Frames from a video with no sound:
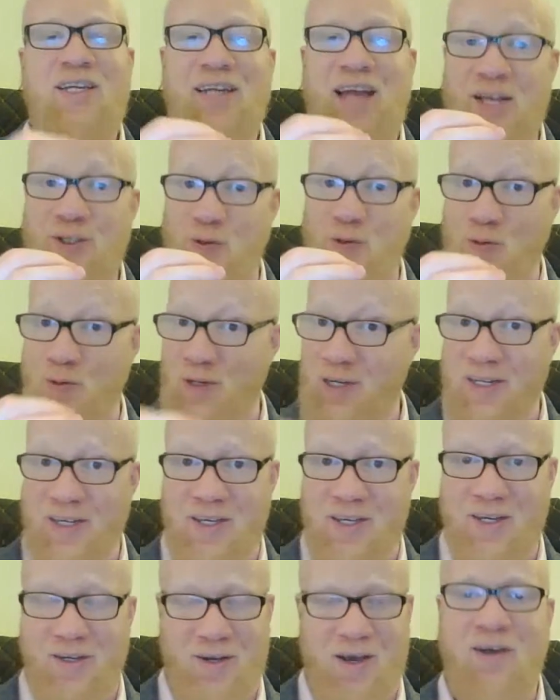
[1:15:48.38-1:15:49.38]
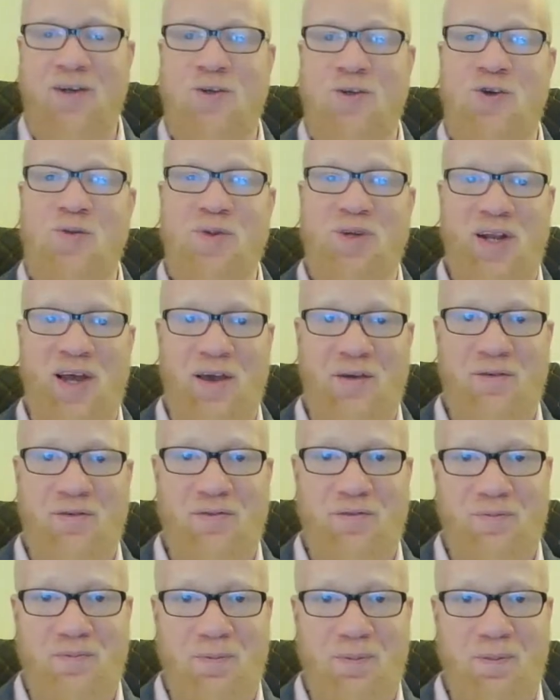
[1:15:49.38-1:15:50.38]
then that's really a non-human
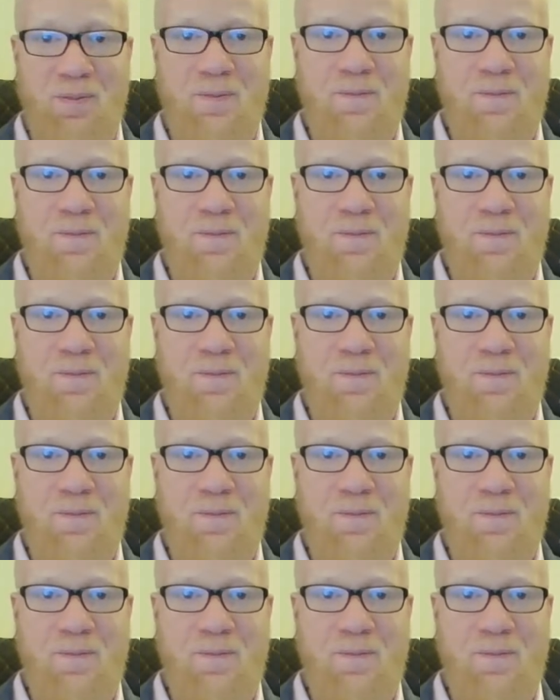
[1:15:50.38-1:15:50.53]
life.